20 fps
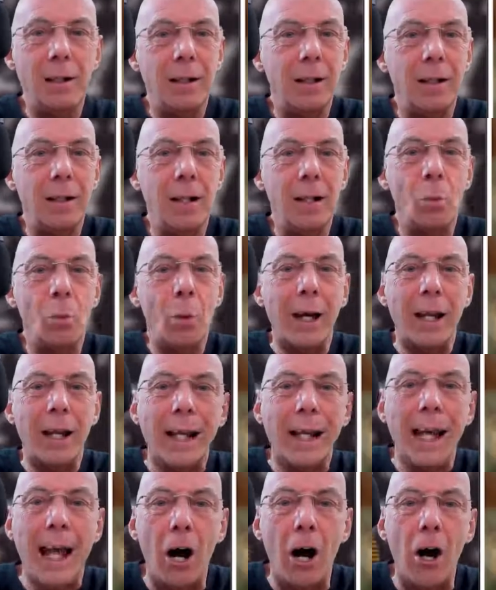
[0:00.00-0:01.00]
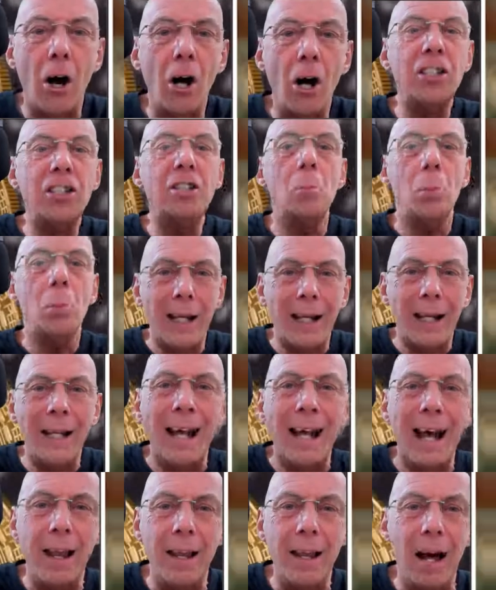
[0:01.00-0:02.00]
you know, we're going to get highs and we're going to
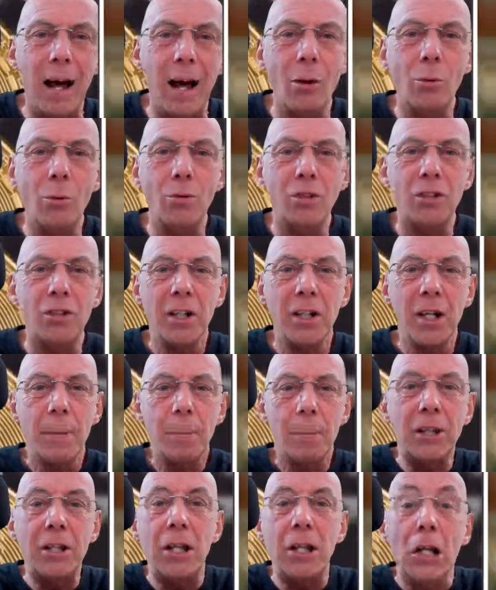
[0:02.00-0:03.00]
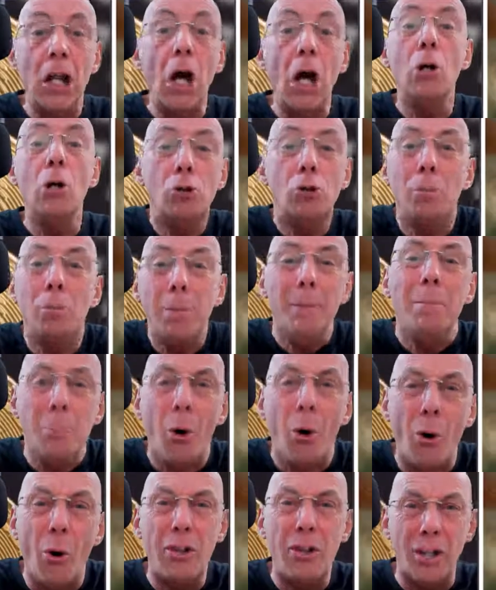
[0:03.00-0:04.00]
get lows, but the lows will be
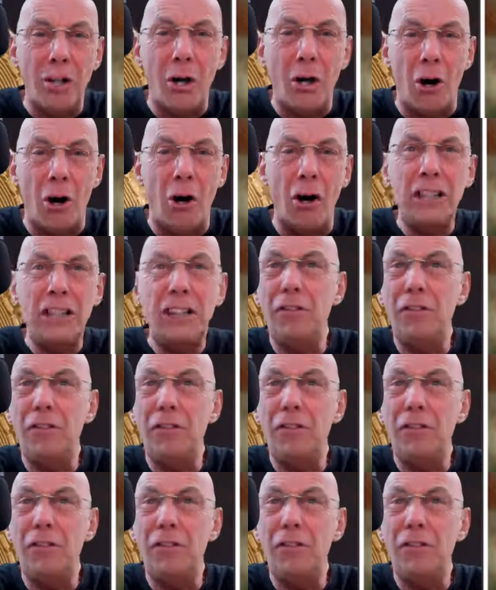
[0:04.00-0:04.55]
more than the highs.